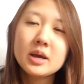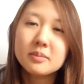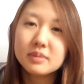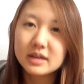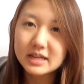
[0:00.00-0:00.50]

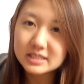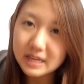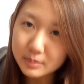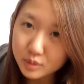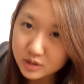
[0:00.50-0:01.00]
But as
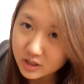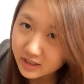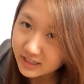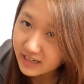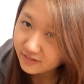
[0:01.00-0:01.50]
time goes
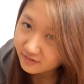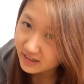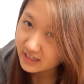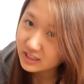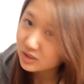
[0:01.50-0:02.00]
on, it
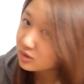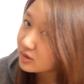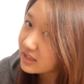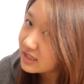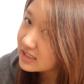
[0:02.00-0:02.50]
fades. So
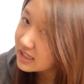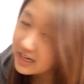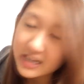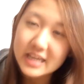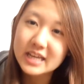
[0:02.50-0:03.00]
in this
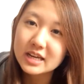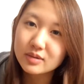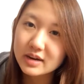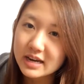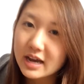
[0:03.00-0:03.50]
lighting
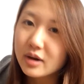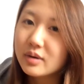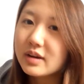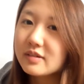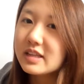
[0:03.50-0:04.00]
right now
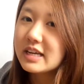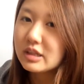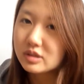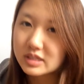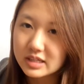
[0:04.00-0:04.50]
and everything, it
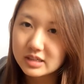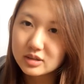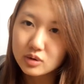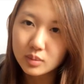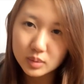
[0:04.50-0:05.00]
looks like
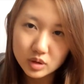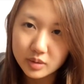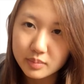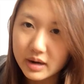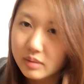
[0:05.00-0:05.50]
a normal dark
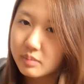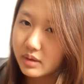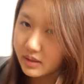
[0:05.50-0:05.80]
brown,